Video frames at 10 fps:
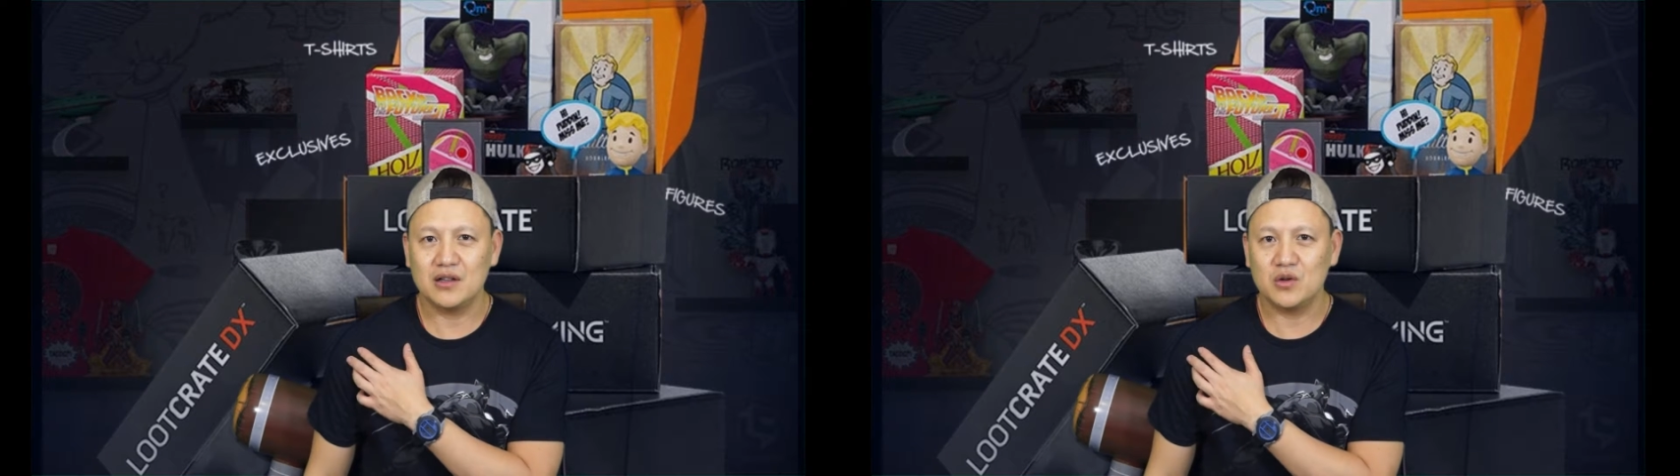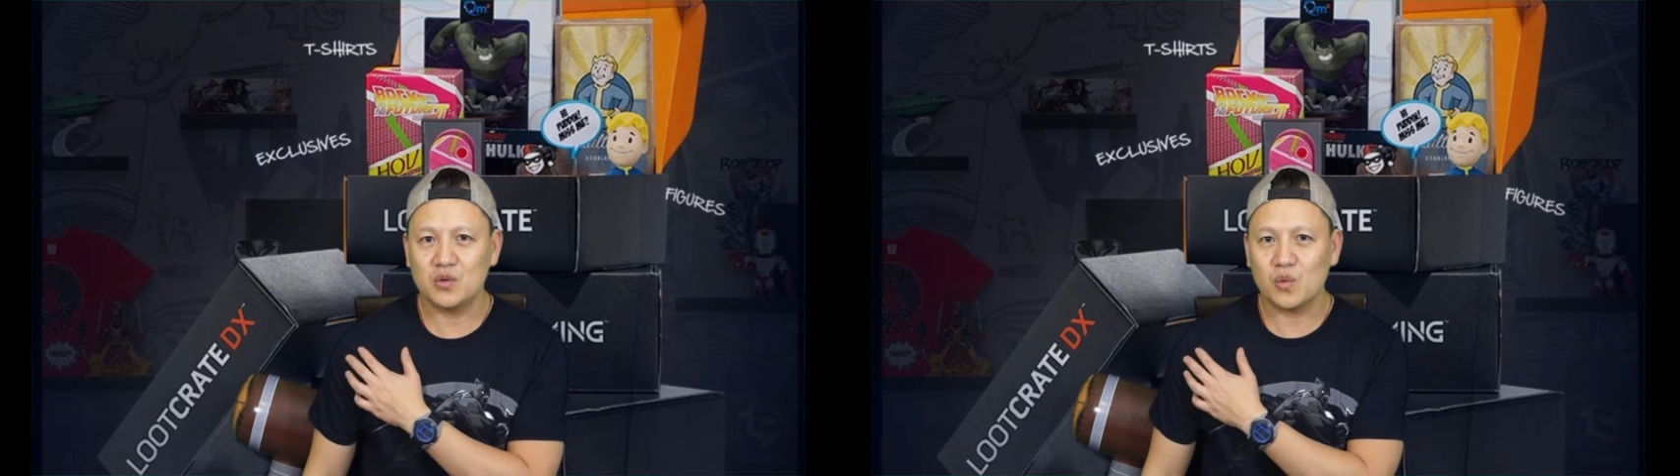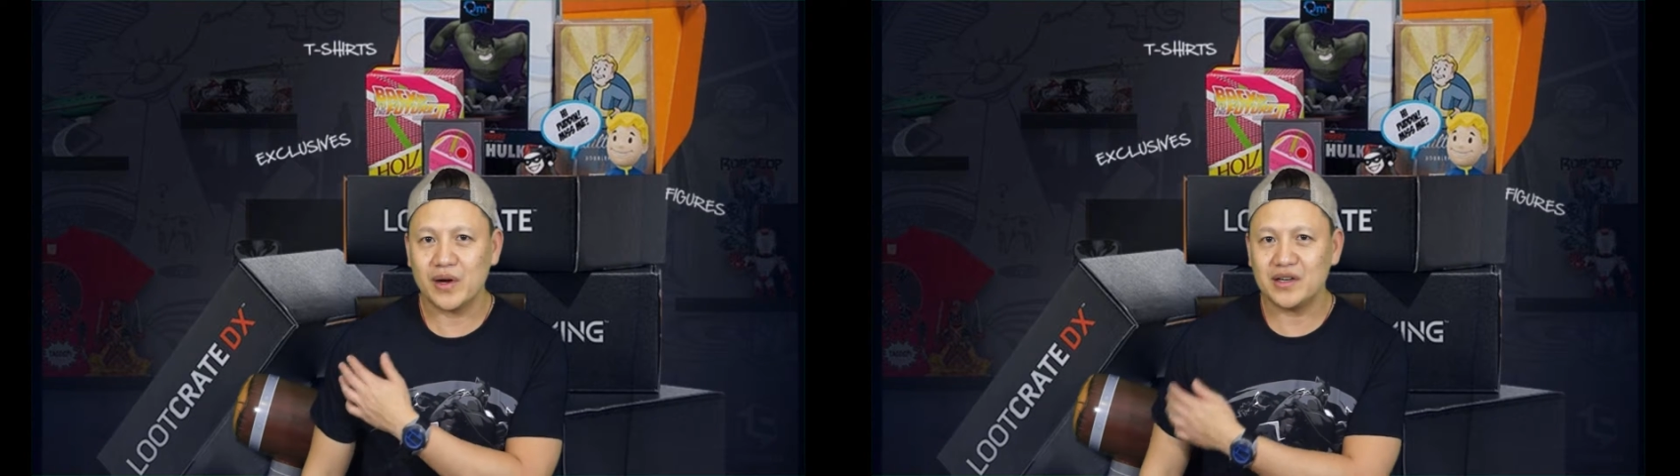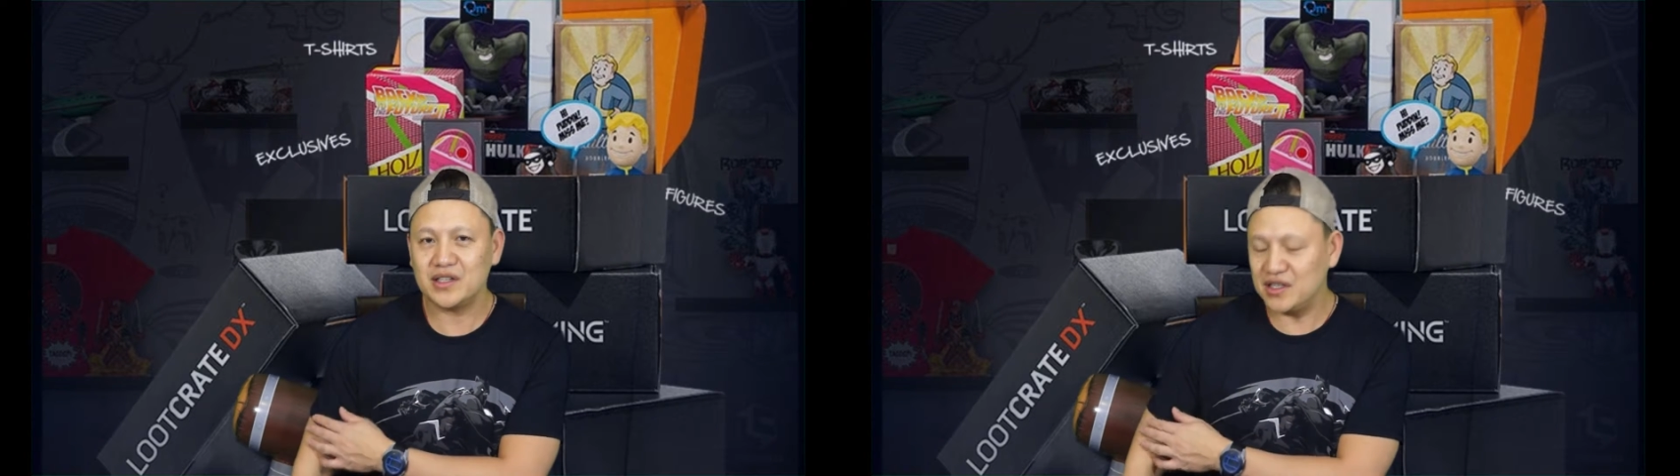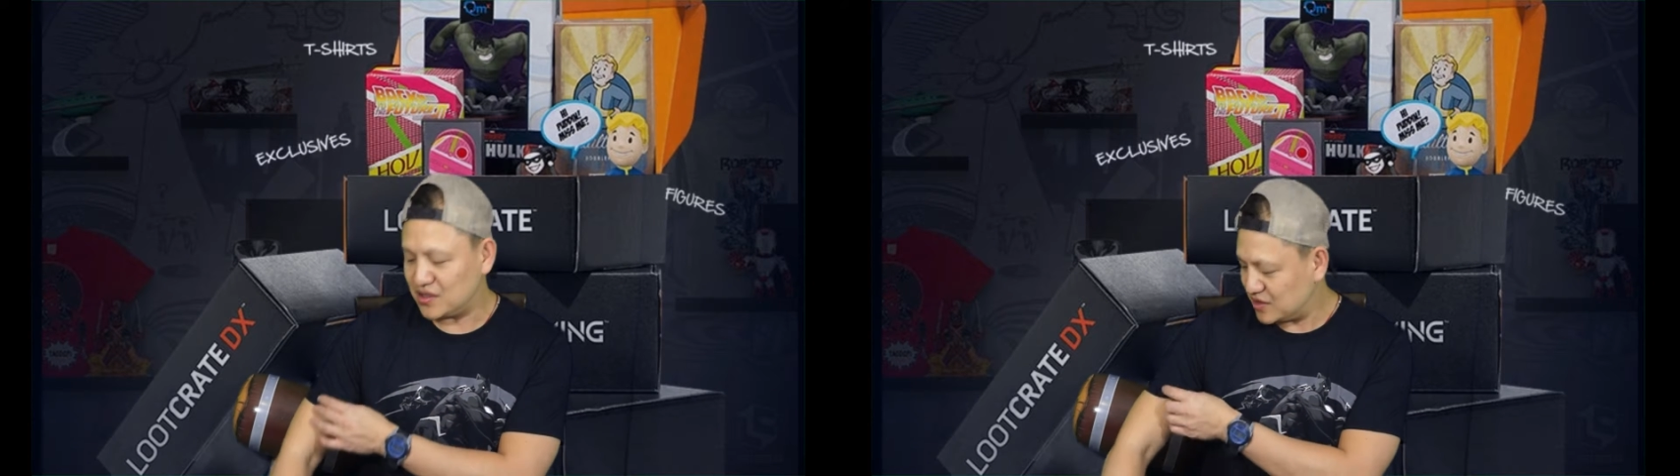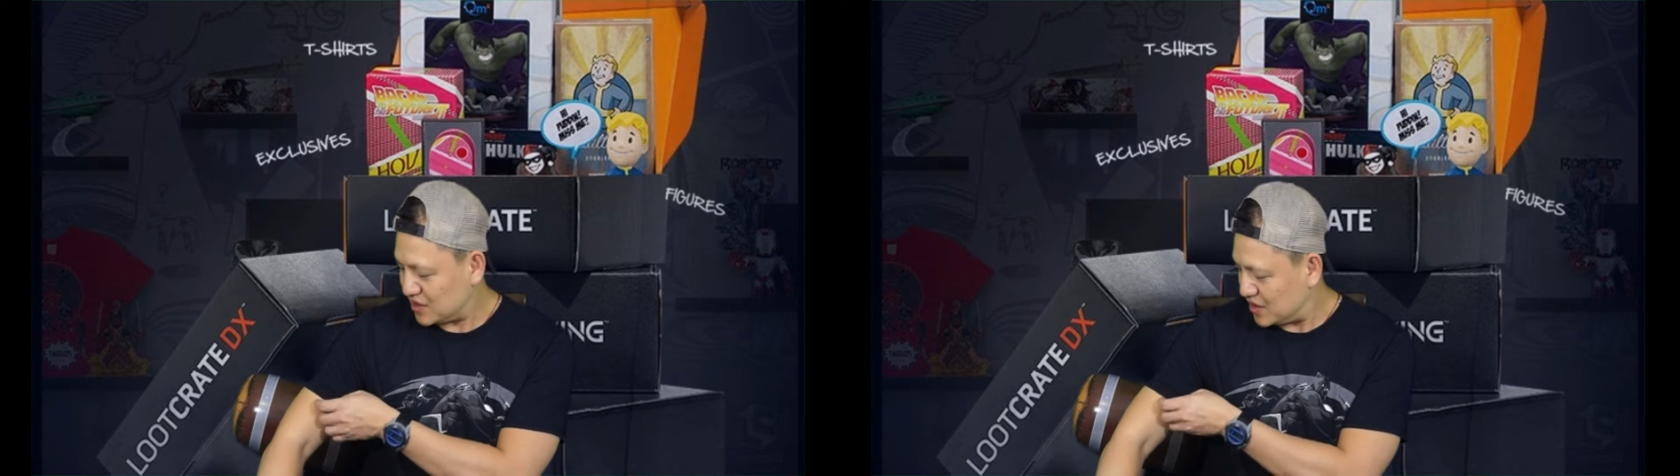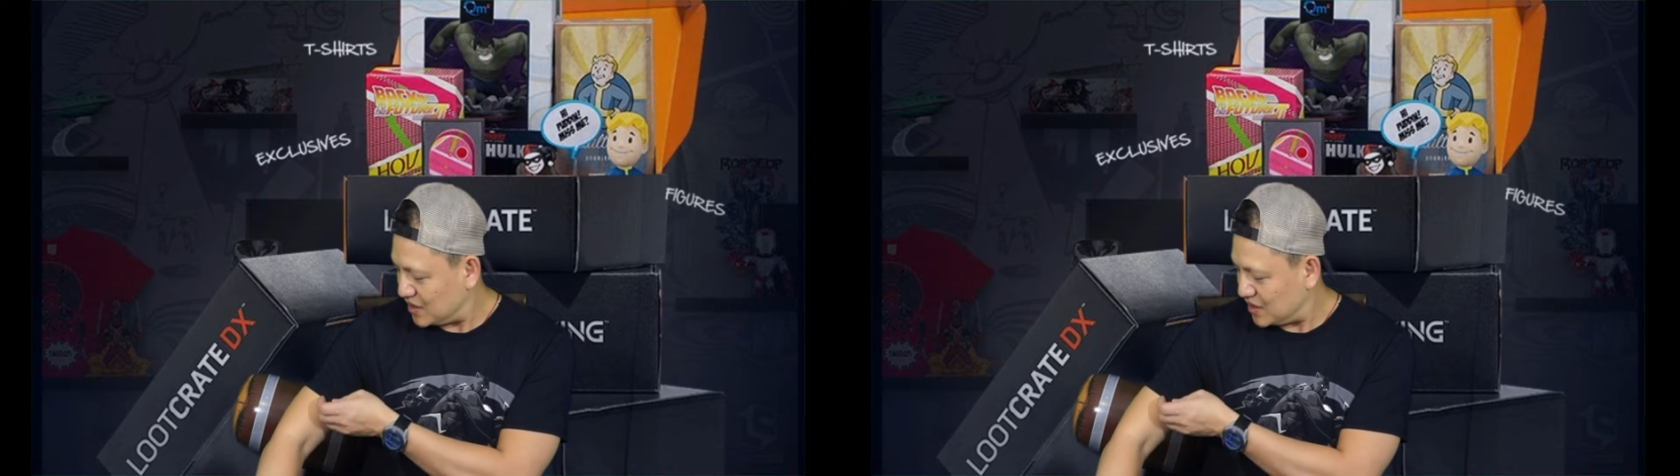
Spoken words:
Loot Wear t-shirts, I